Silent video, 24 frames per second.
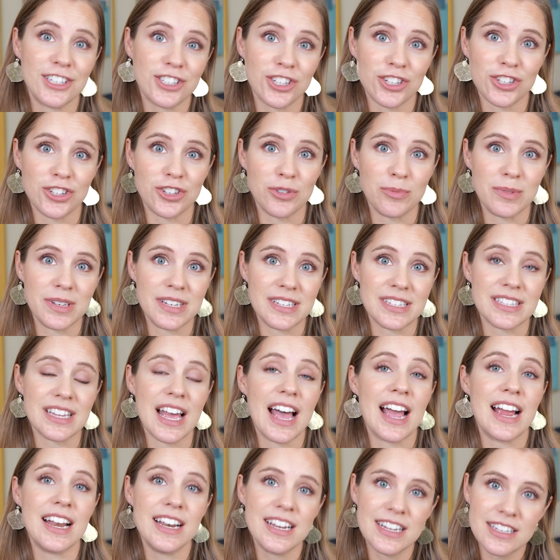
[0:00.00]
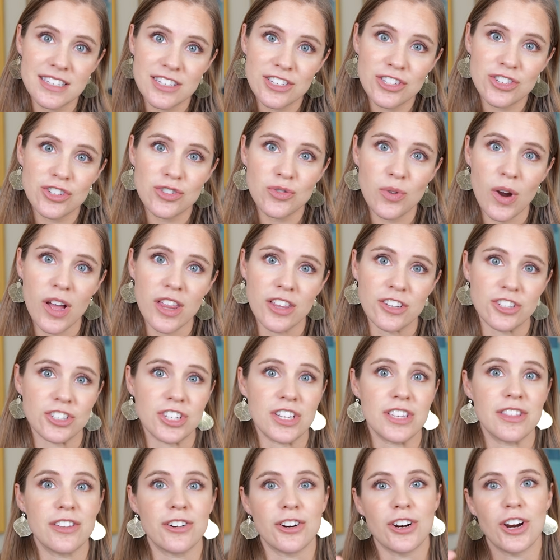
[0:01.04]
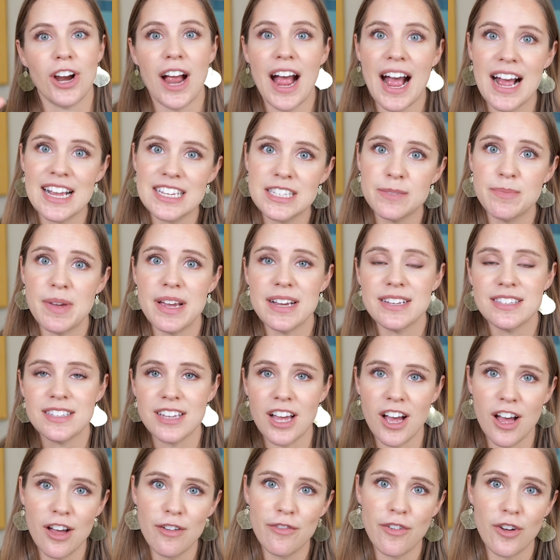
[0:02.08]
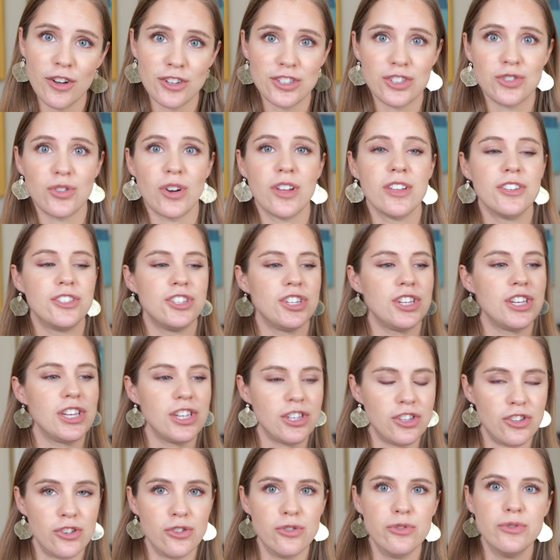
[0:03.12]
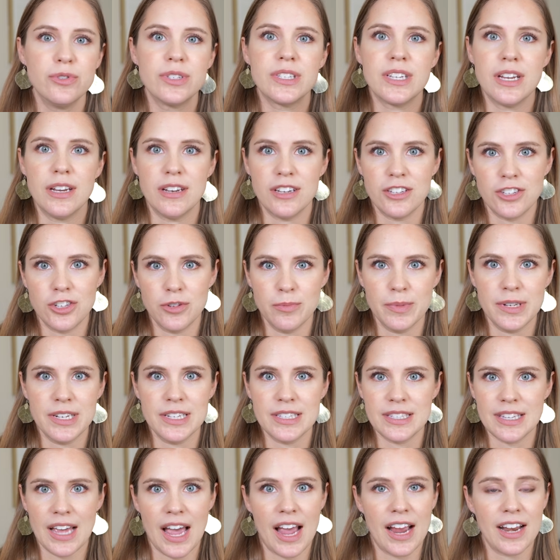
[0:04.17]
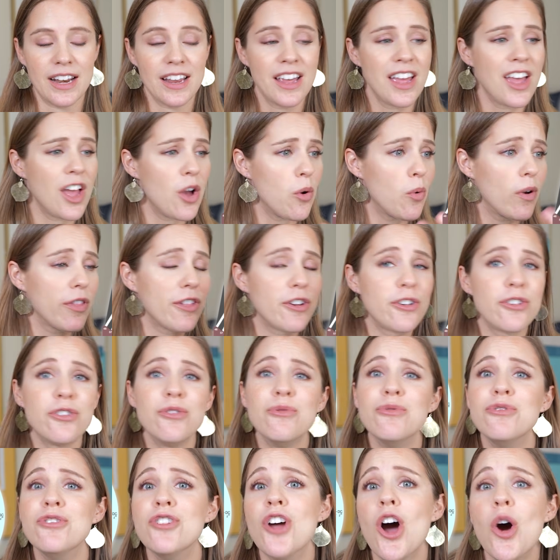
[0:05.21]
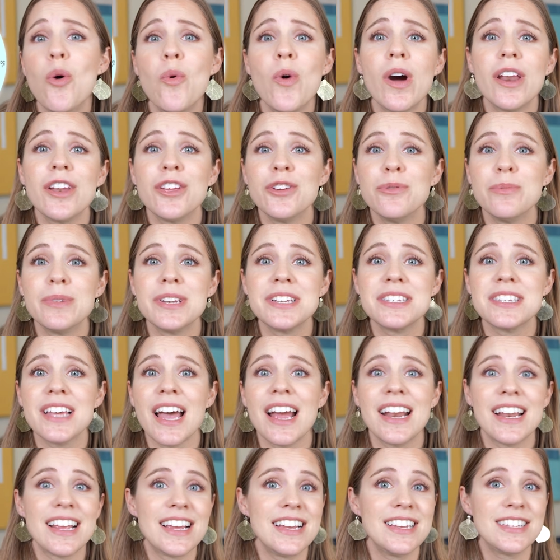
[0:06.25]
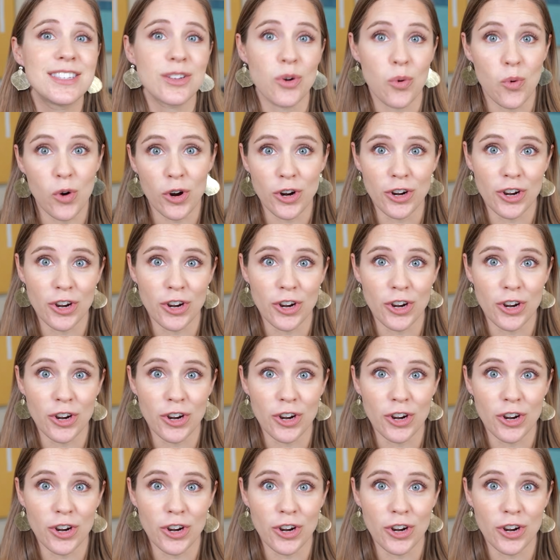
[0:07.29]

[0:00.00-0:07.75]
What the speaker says: to human design is astrology. There are aspects of astrology used in human design. Whether you know what human design is or